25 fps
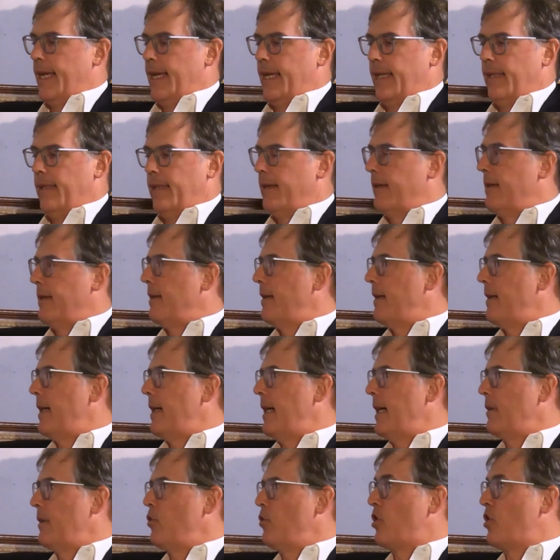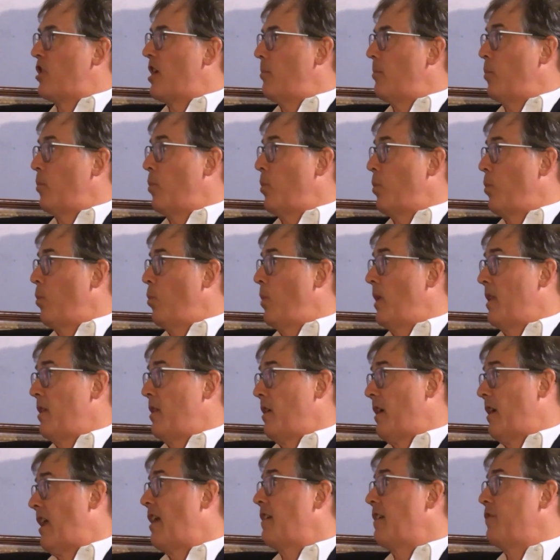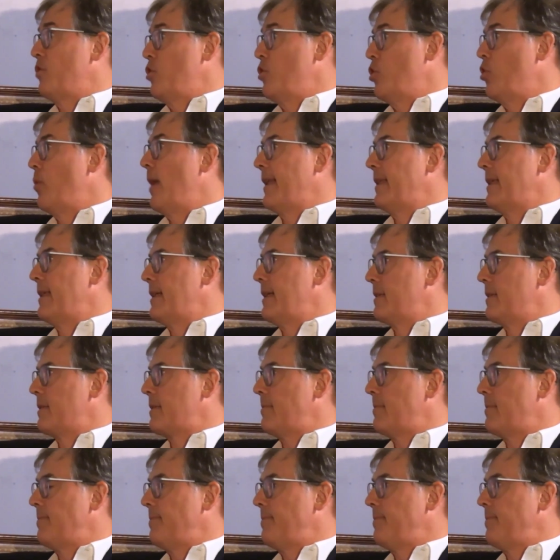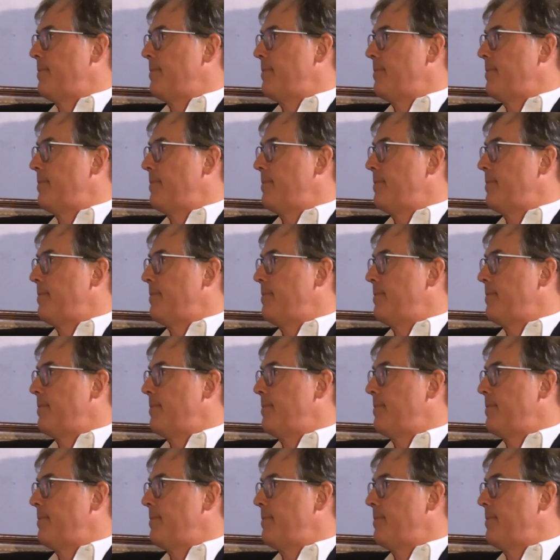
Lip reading: and you come with a lot of new ideas.